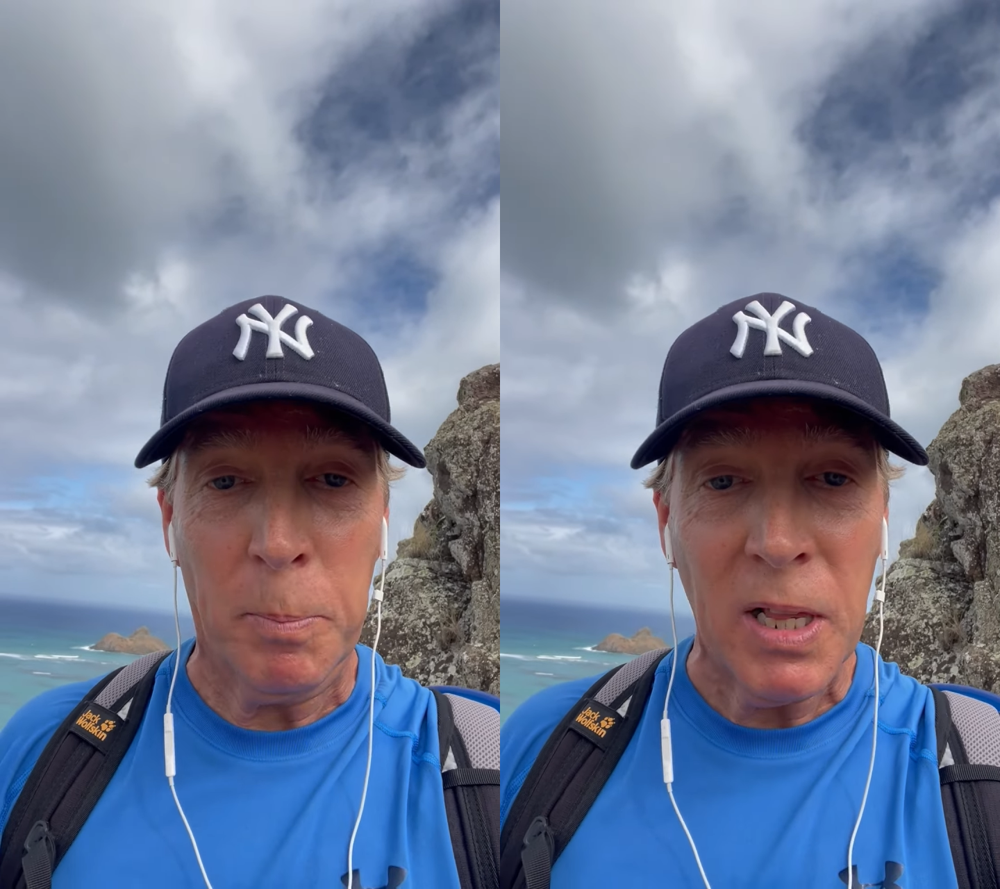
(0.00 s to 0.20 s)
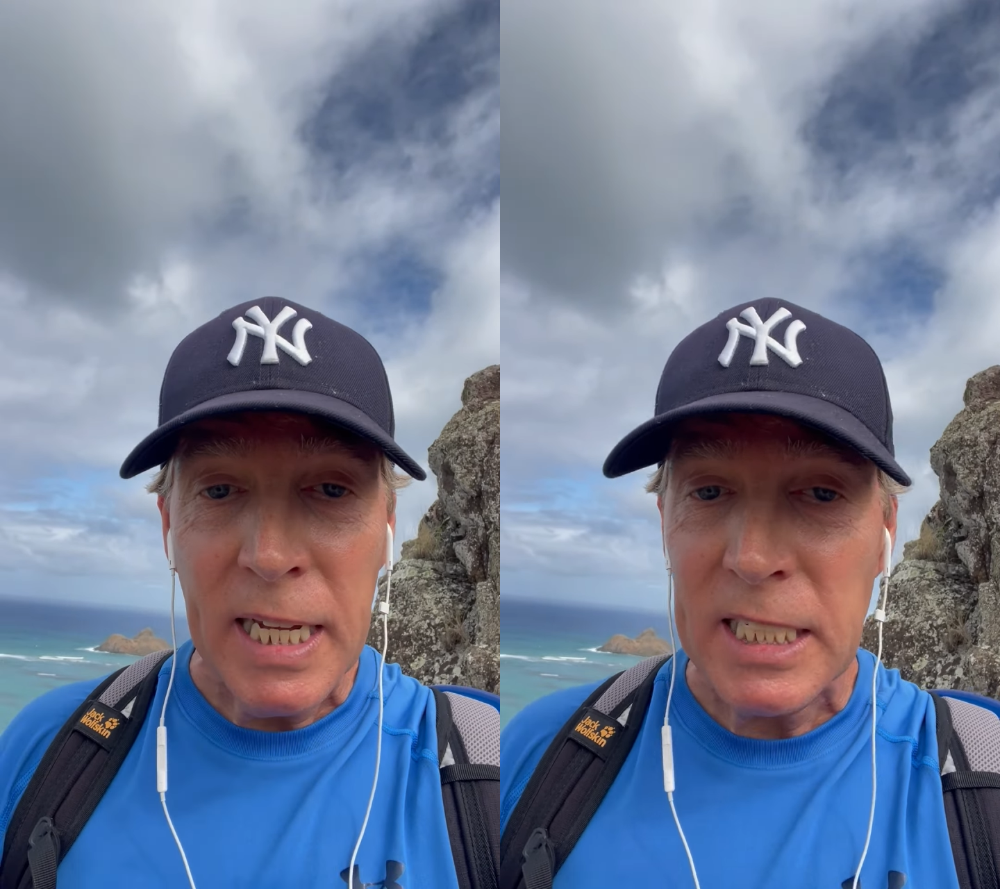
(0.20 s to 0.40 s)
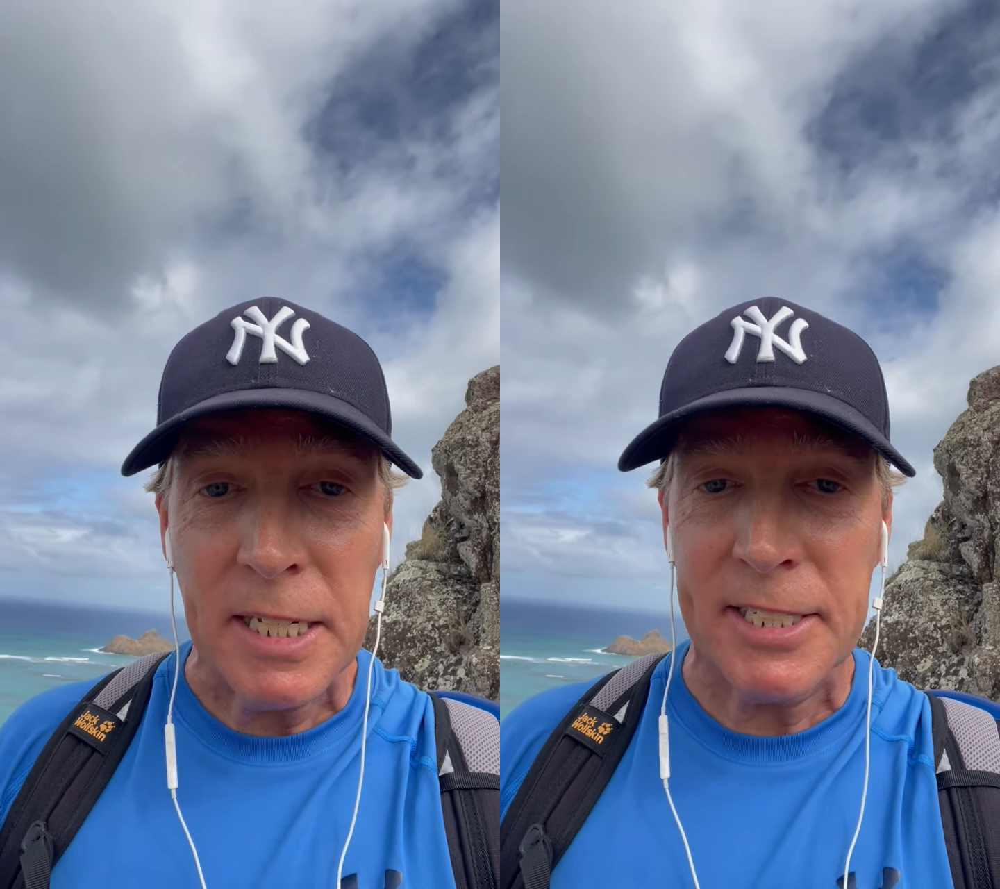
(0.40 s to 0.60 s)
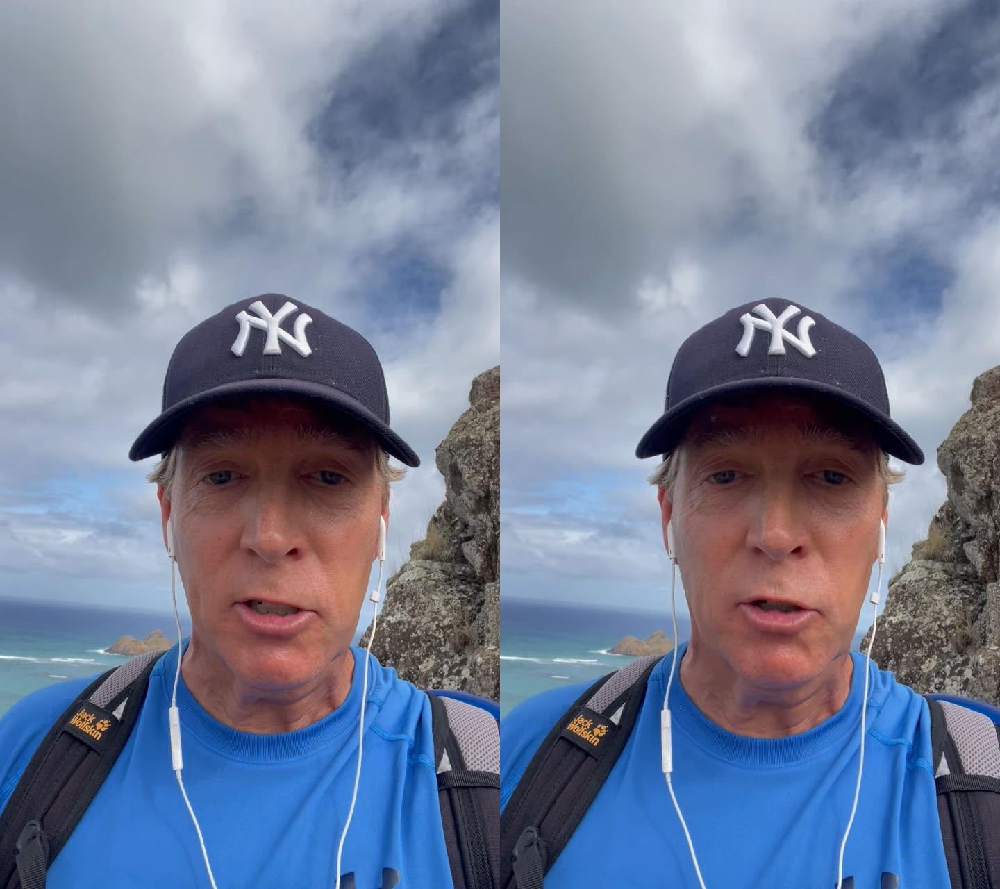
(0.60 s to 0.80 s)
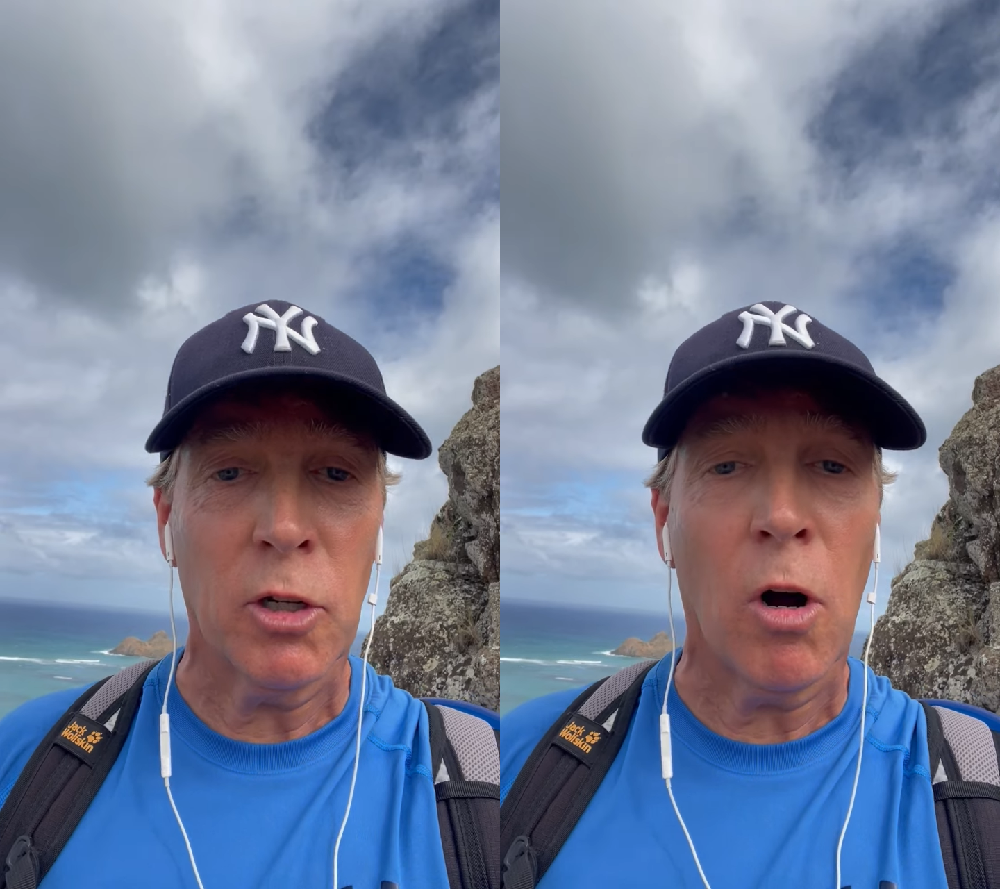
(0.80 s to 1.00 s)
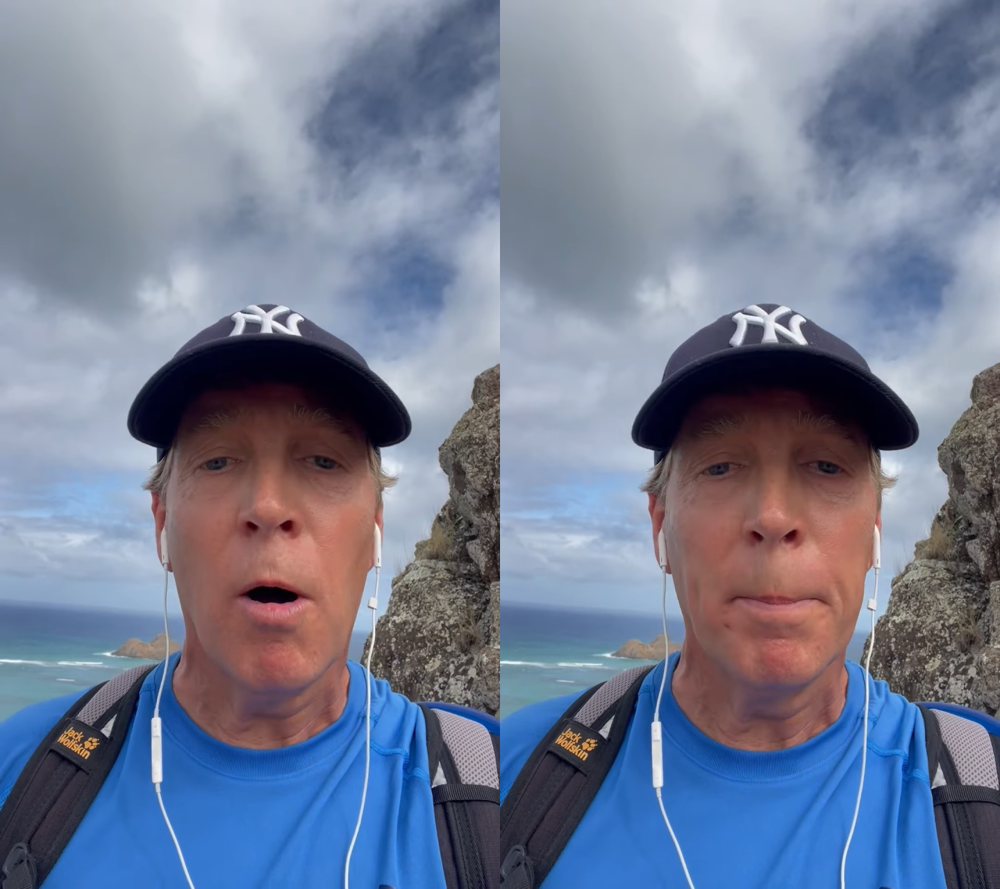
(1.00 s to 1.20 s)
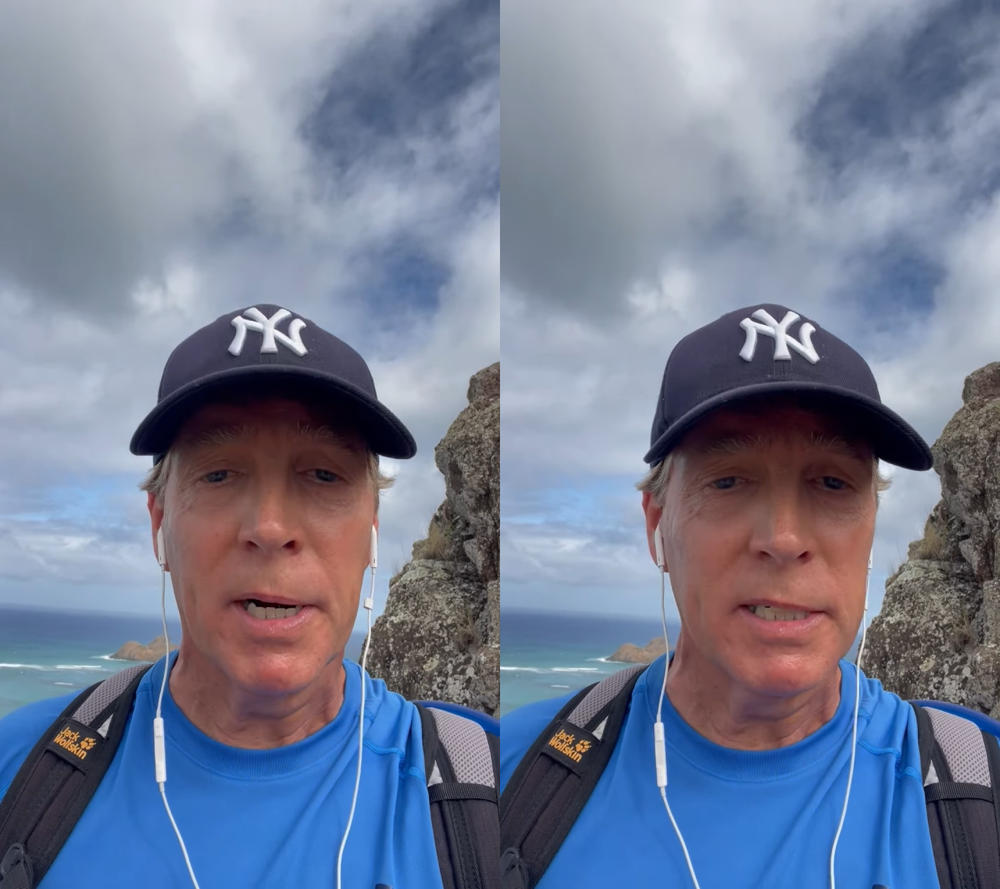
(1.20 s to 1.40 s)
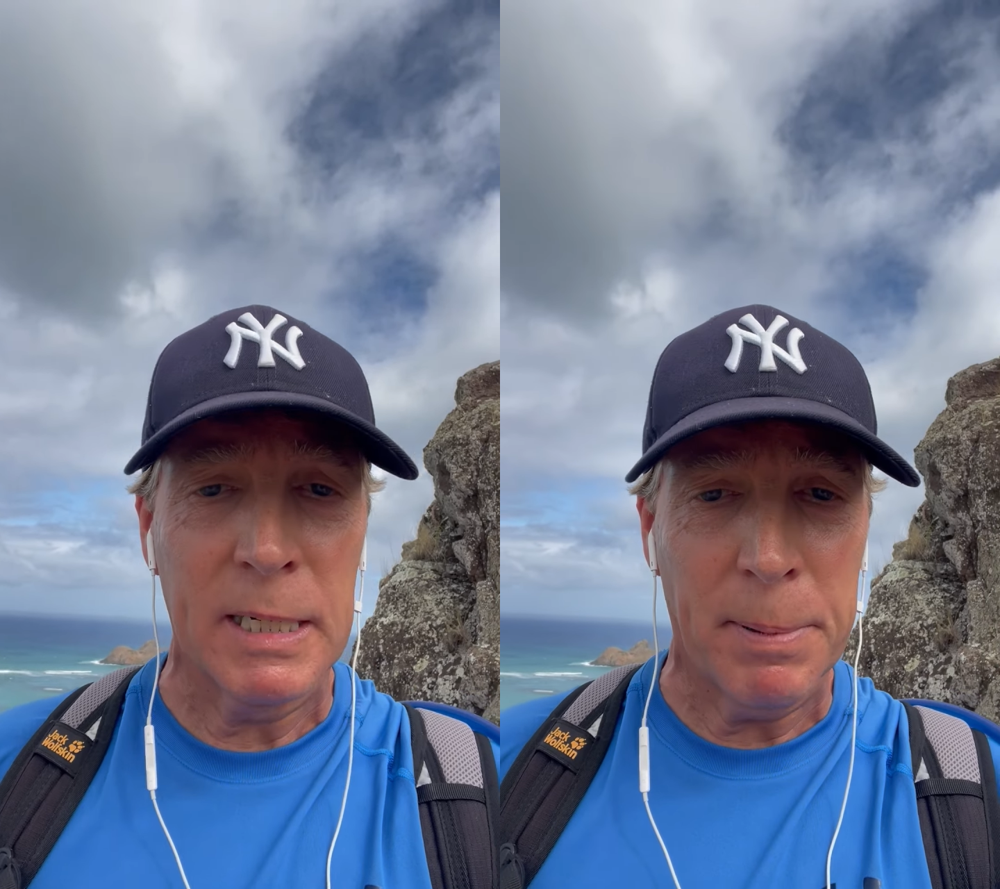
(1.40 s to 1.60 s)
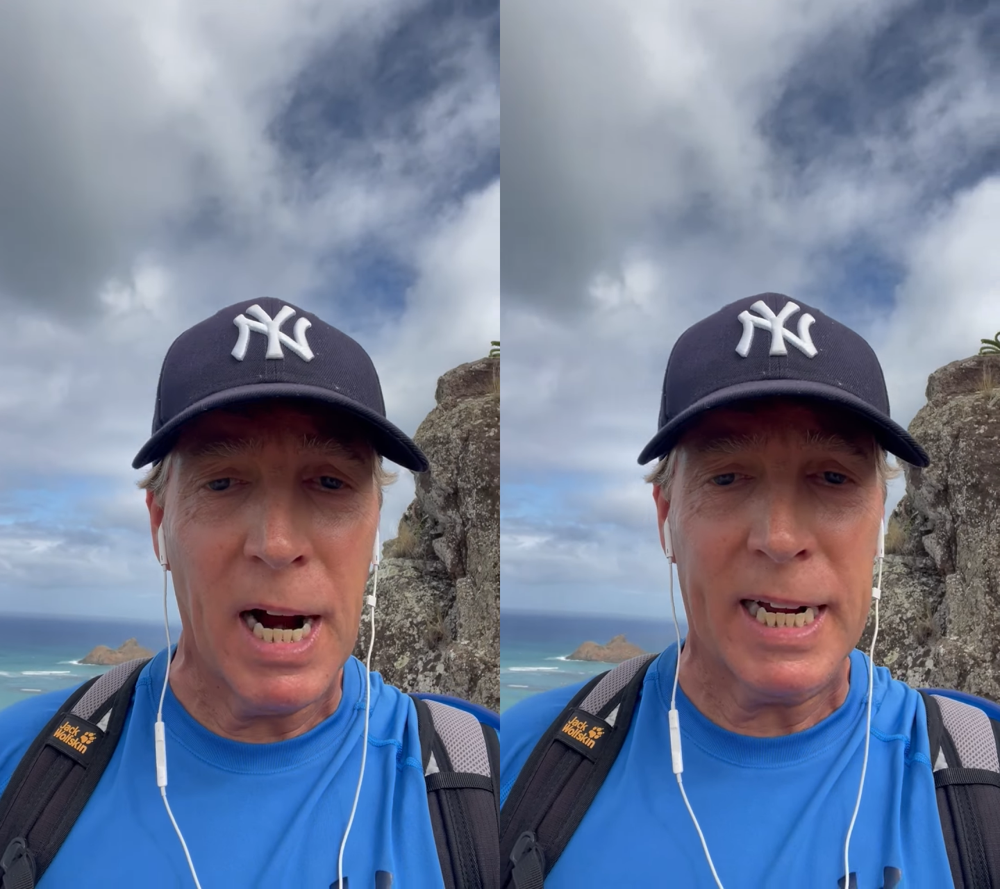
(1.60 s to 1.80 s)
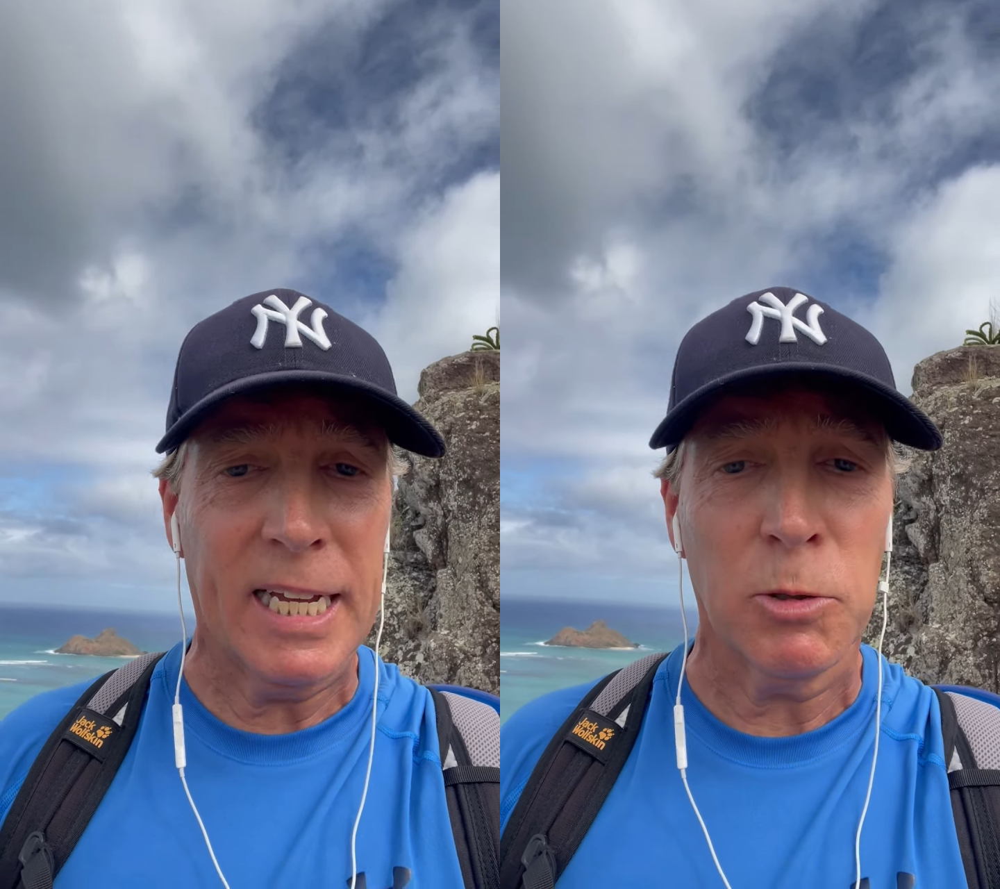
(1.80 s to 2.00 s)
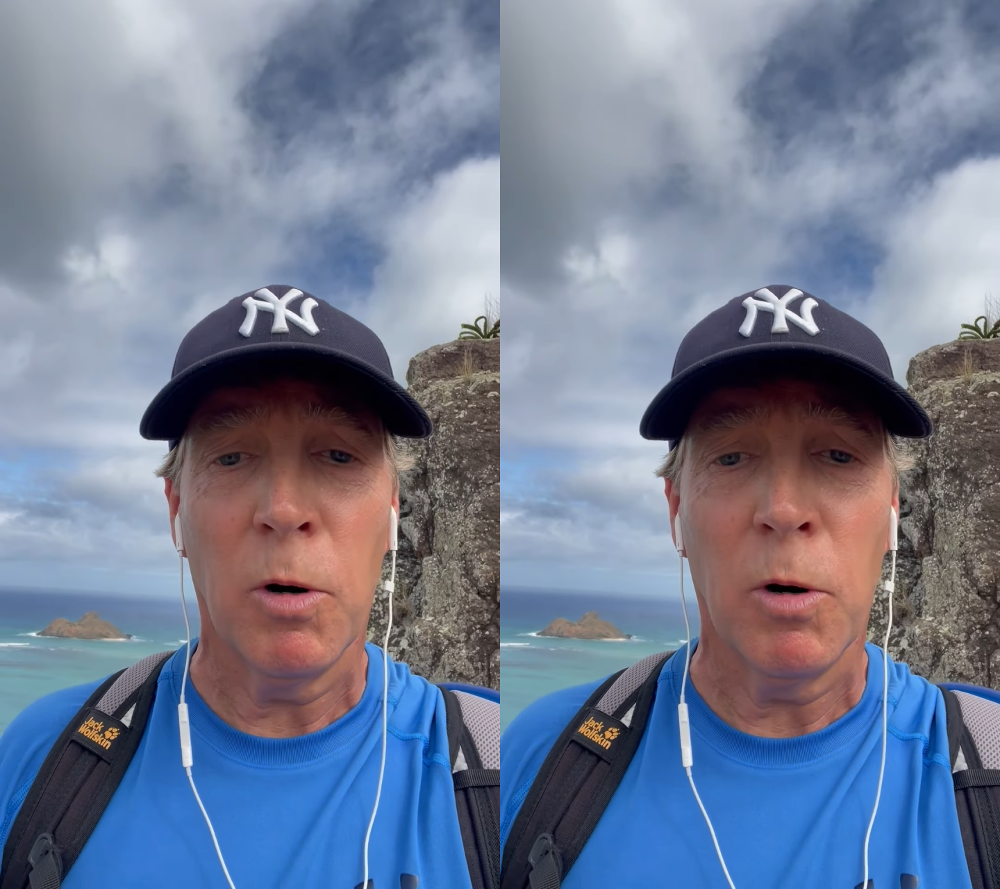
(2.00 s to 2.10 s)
Please listen to the Calm Parenting Podcast.